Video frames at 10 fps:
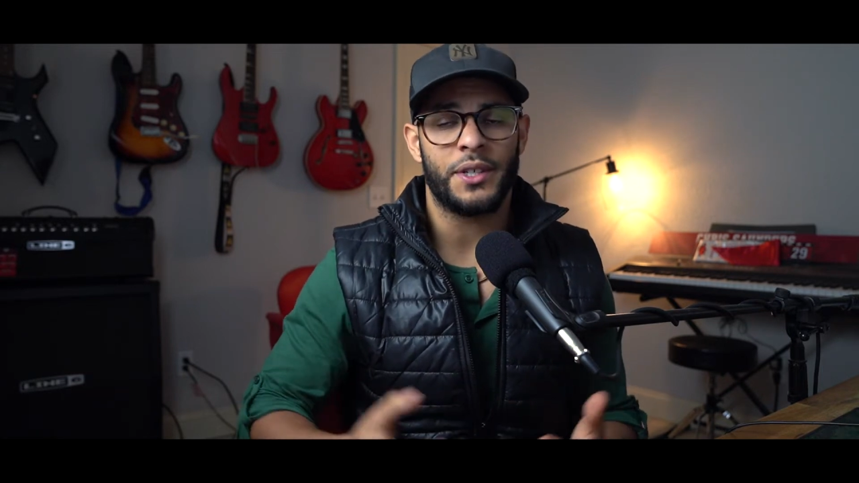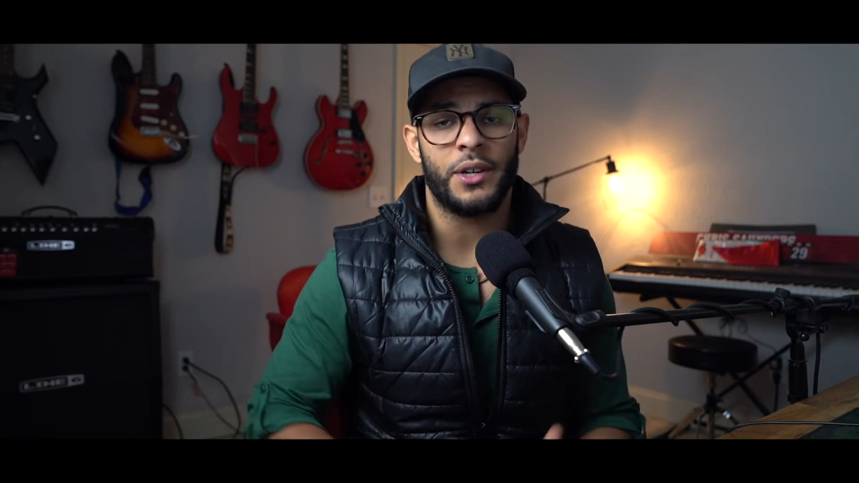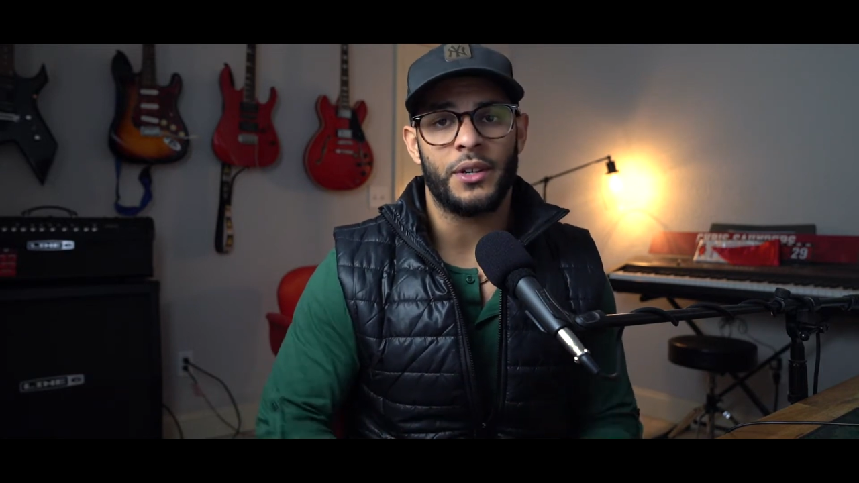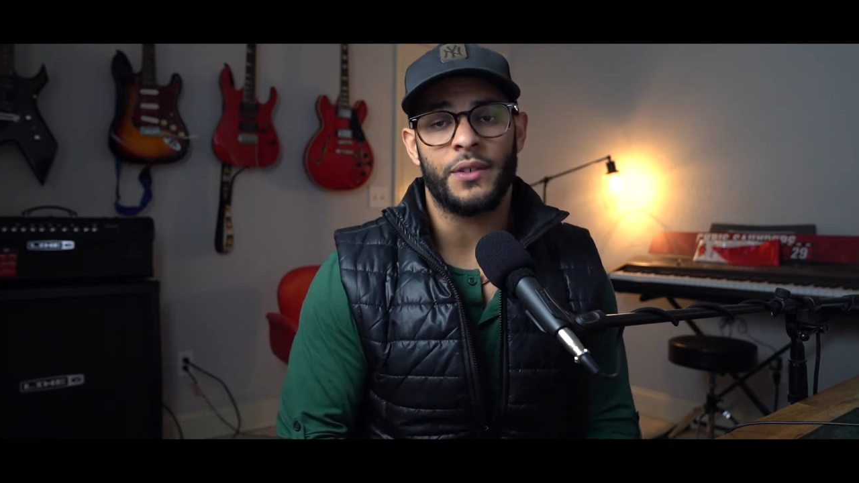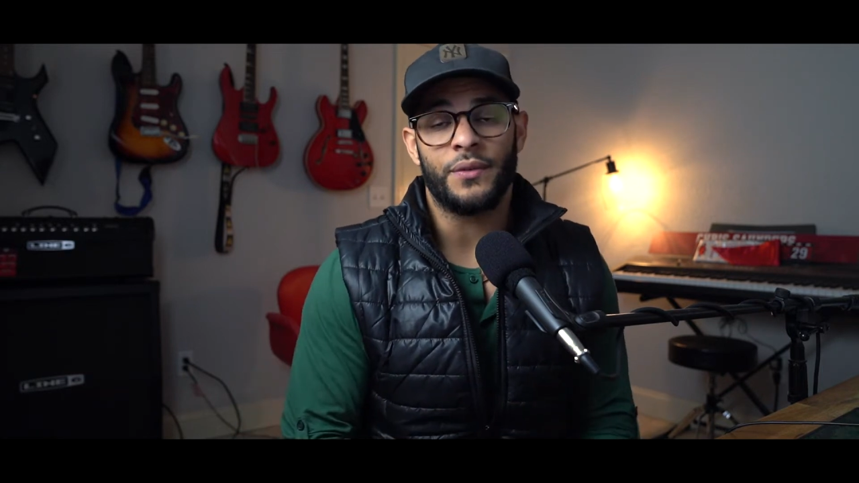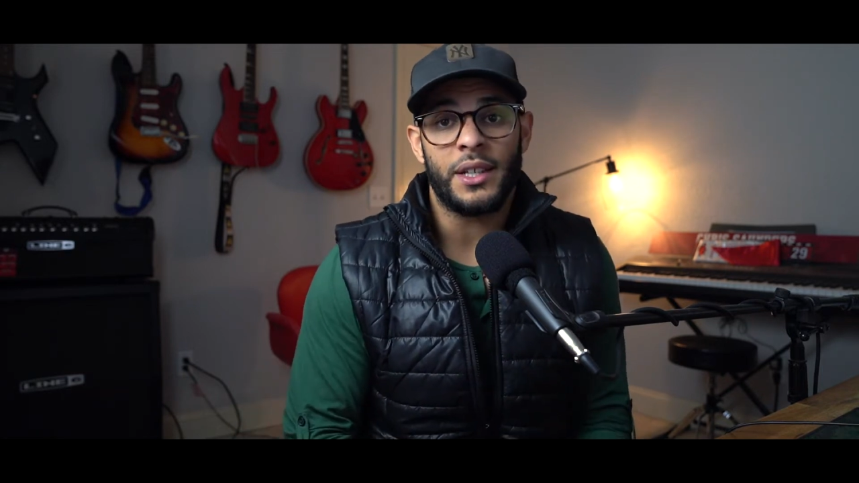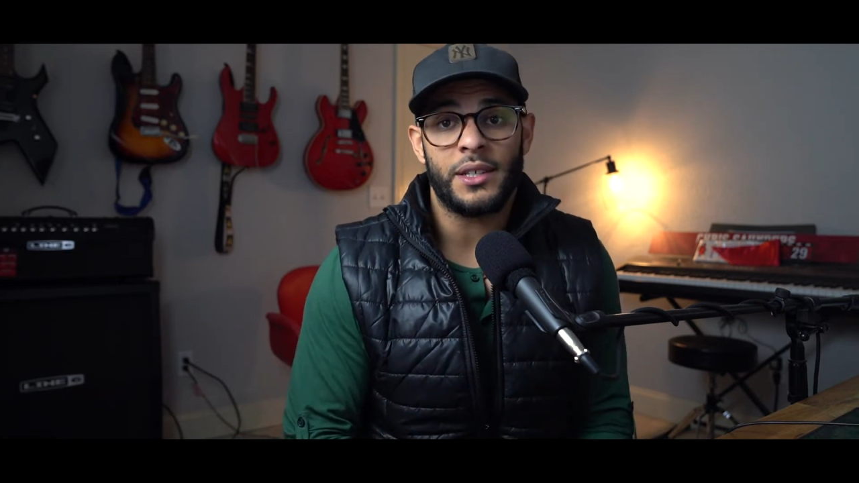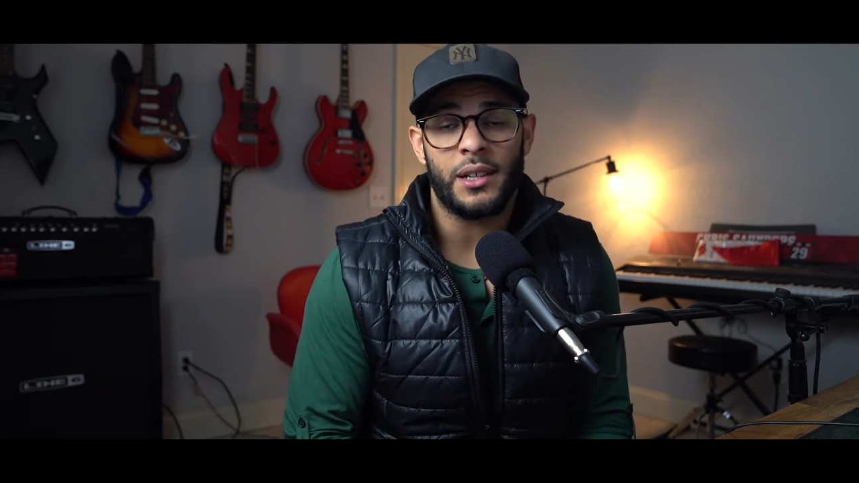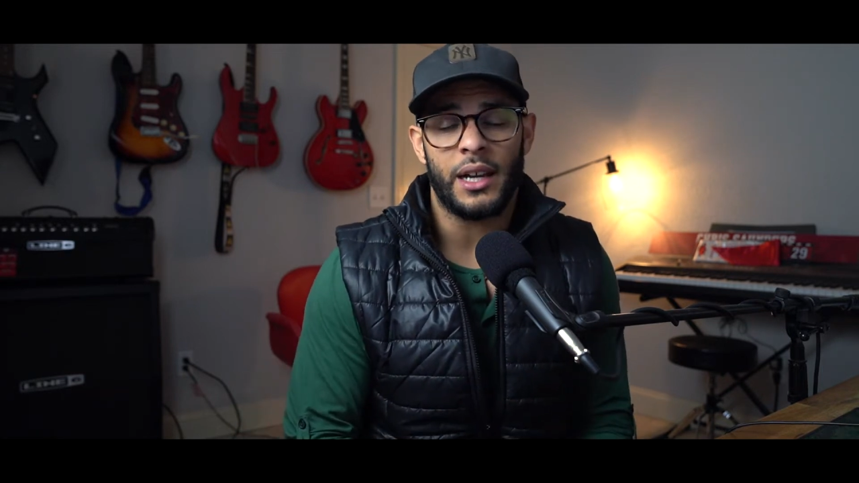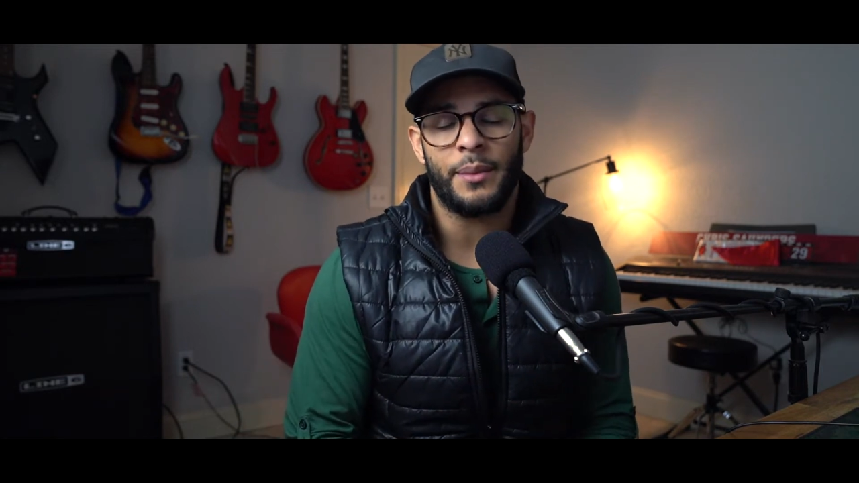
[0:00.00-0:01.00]
series of Let's
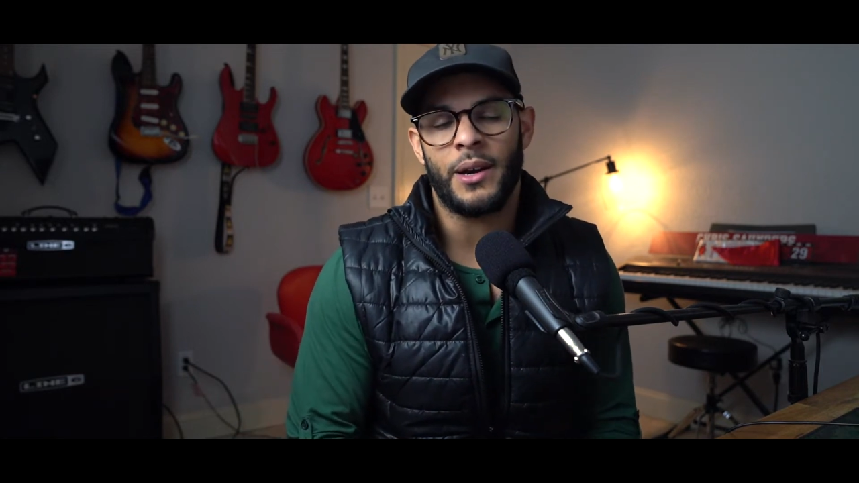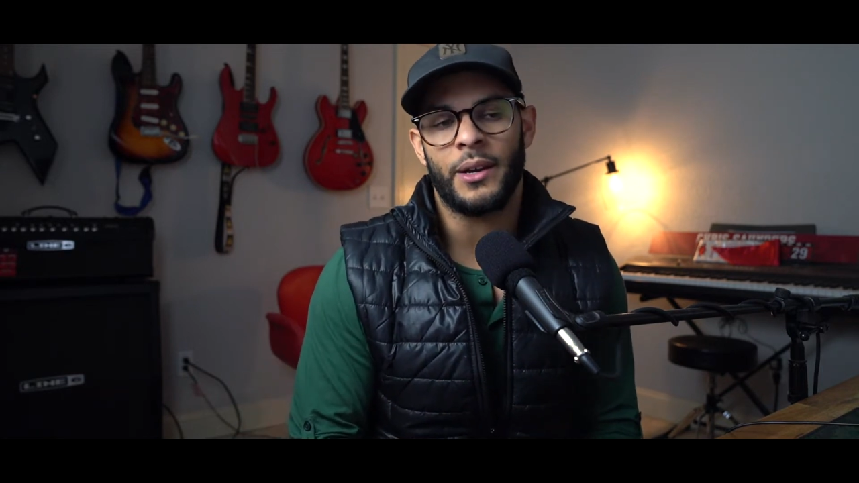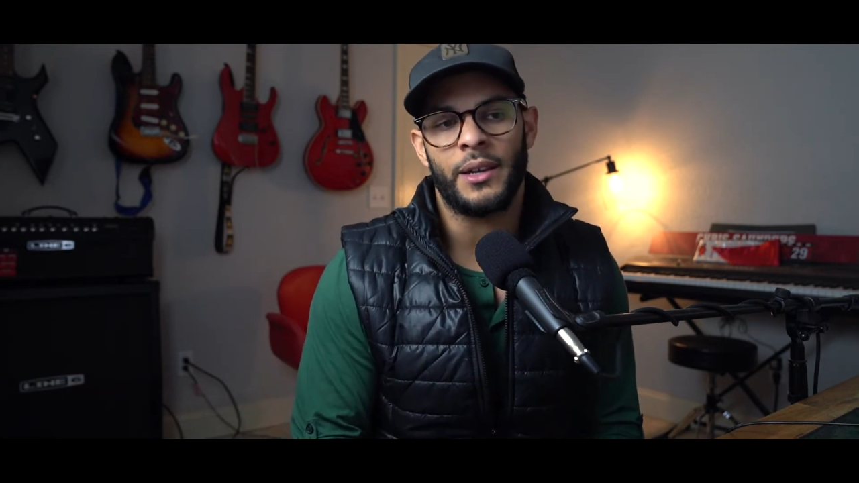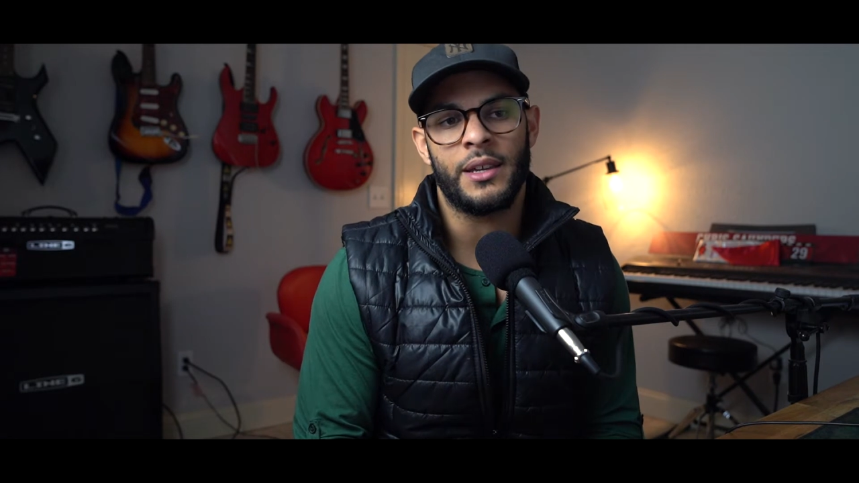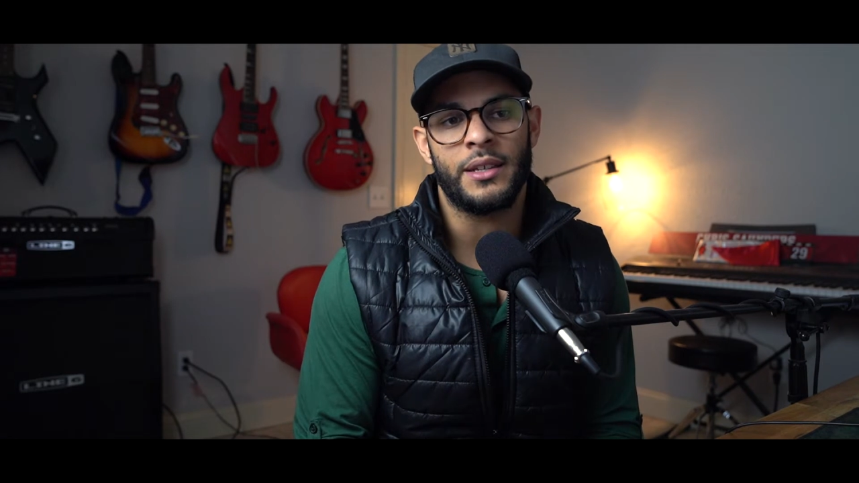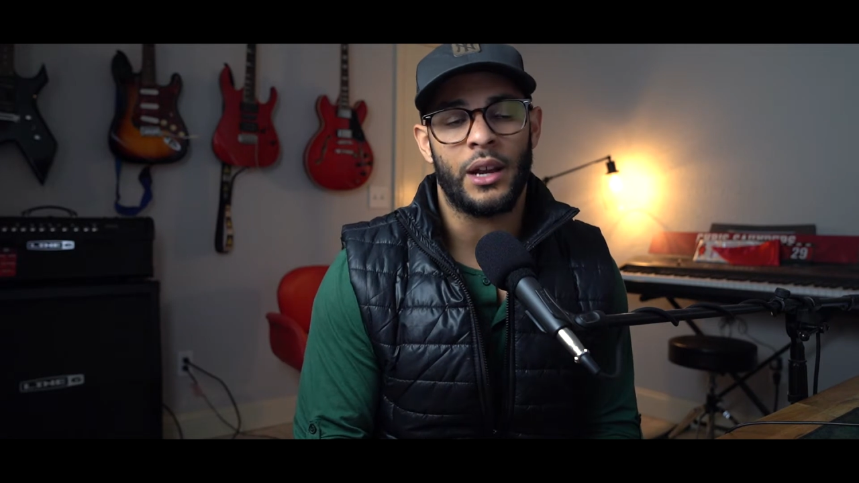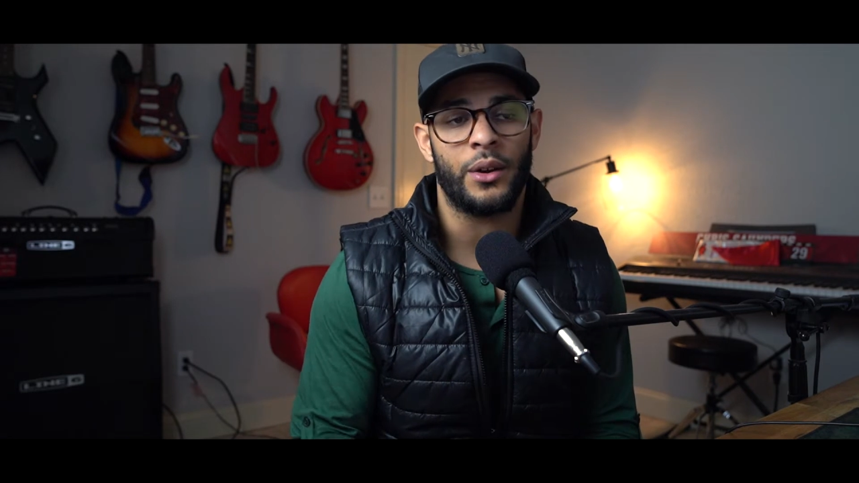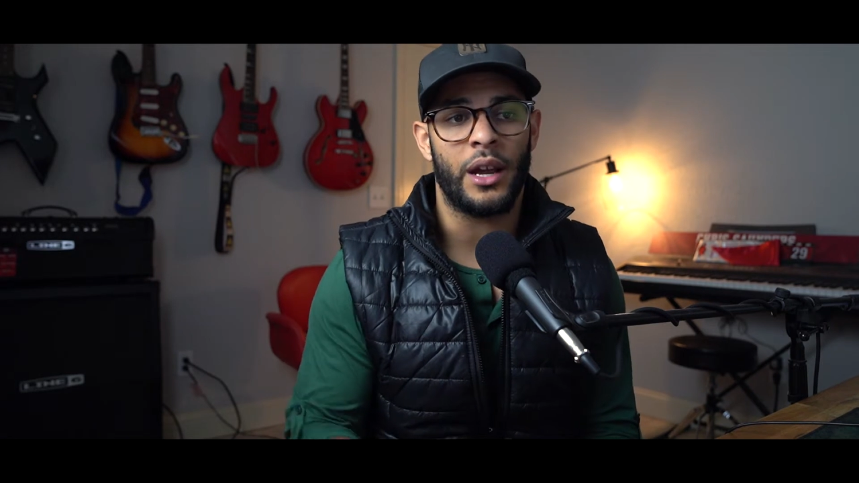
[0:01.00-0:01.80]
Talk About It is I,